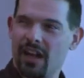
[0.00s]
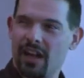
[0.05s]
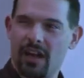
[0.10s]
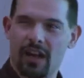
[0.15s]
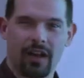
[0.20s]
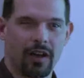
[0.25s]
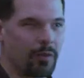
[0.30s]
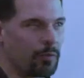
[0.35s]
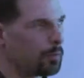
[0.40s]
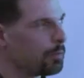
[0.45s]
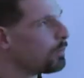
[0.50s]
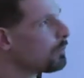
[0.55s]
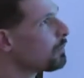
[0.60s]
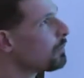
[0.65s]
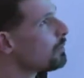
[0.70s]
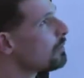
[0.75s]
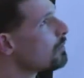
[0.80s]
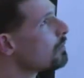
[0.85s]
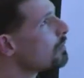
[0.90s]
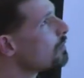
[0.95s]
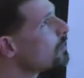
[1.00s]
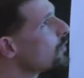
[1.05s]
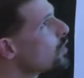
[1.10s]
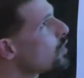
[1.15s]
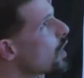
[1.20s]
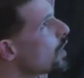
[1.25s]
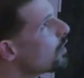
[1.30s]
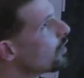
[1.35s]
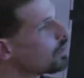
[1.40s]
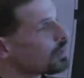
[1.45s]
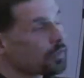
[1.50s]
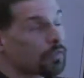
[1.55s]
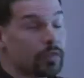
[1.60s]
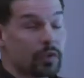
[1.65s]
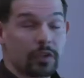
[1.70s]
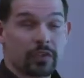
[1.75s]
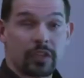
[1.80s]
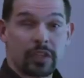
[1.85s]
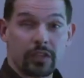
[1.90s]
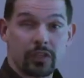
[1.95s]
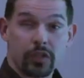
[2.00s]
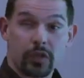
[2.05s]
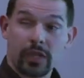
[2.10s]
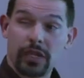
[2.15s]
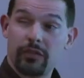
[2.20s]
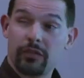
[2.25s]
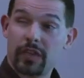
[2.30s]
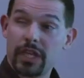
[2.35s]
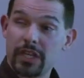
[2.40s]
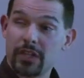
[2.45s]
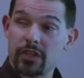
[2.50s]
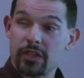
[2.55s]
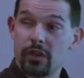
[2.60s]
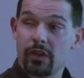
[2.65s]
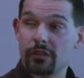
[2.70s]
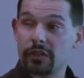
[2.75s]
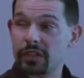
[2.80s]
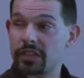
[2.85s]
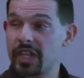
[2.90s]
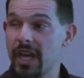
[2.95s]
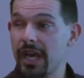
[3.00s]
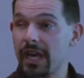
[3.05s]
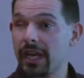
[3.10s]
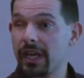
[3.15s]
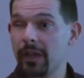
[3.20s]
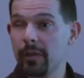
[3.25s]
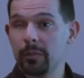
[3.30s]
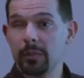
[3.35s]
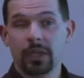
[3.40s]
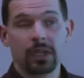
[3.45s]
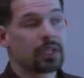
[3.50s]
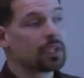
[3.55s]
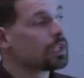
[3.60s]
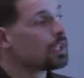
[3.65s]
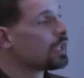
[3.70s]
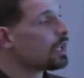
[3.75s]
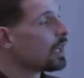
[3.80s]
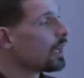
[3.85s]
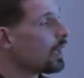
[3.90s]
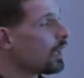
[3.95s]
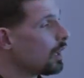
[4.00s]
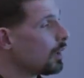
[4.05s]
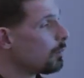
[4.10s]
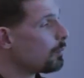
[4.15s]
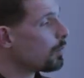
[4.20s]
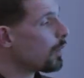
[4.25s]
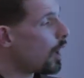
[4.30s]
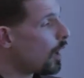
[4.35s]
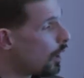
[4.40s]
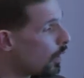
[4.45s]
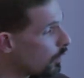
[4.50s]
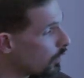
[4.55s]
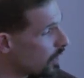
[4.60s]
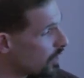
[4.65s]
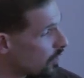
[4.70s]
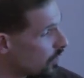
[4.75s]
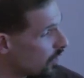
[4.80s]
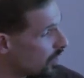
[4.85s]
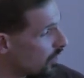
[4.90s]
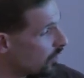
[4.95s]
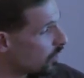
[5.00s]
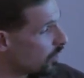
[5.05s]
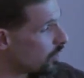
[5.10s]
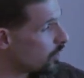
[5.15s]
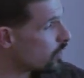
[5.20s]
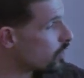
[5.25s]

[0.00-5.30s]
Um, starting to look first at tree invasion over time. All this is